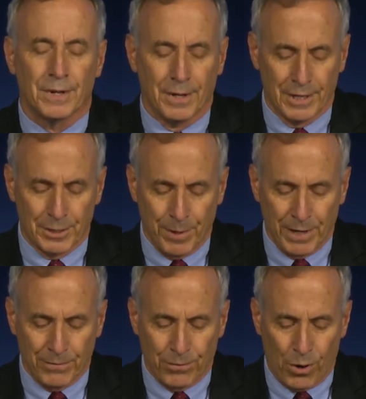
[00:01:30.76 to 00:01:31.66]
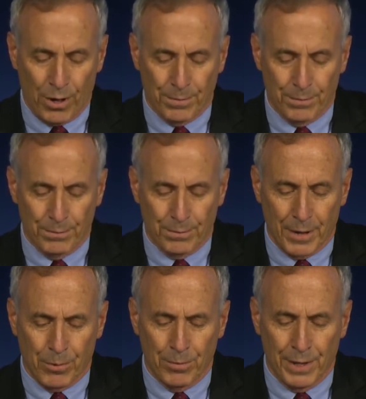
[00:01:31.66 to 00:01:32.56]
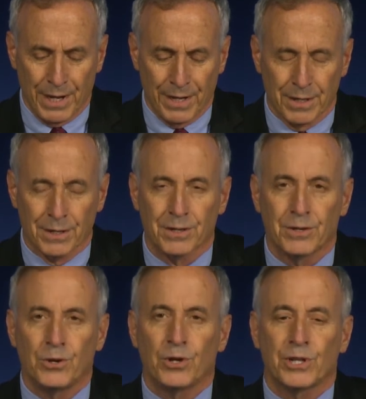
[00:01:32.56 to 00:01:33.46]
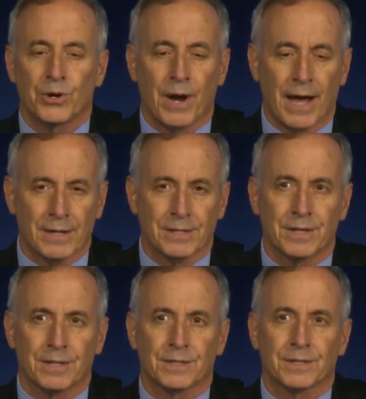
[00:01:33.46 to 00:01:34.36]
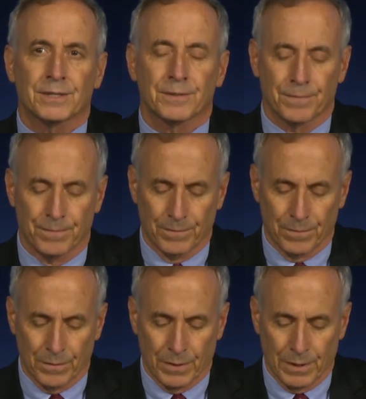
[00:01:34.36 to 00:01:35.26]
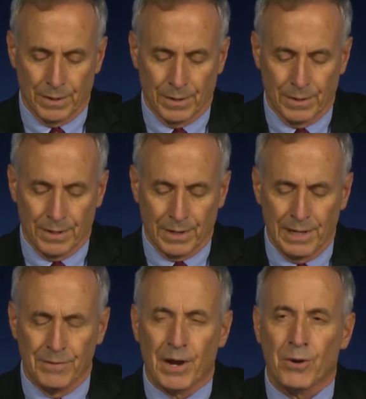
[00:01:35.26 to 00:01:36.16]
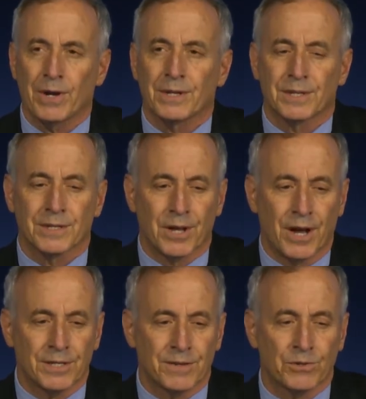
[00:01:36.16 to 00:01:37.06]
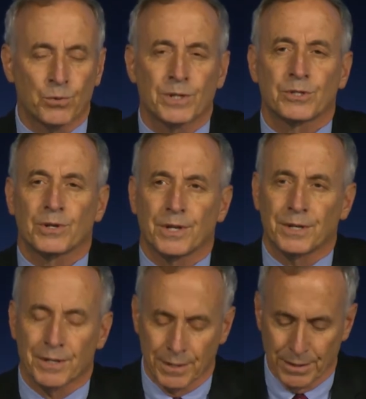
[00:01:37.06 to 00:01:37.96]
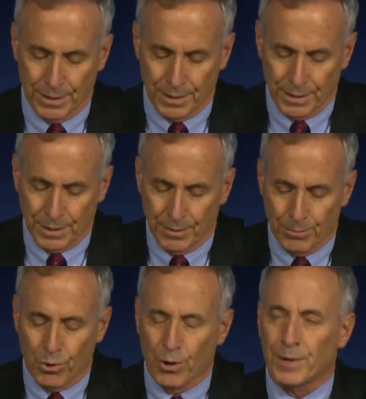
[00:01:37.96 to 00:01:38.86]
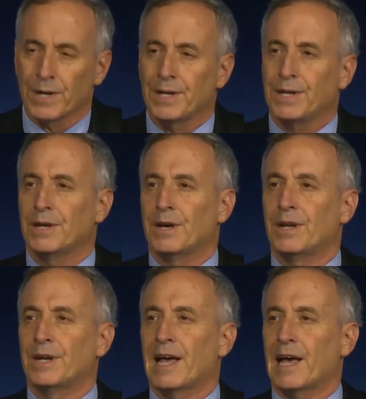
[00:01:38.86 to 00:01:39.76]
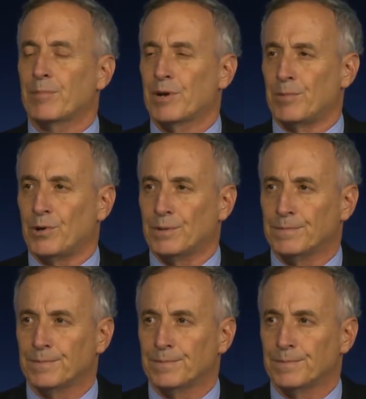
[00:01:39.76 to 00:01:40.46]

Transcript: It's being fought by permitting nuclear accidents that leave areas the size of Switzerland permanently uninhabitable.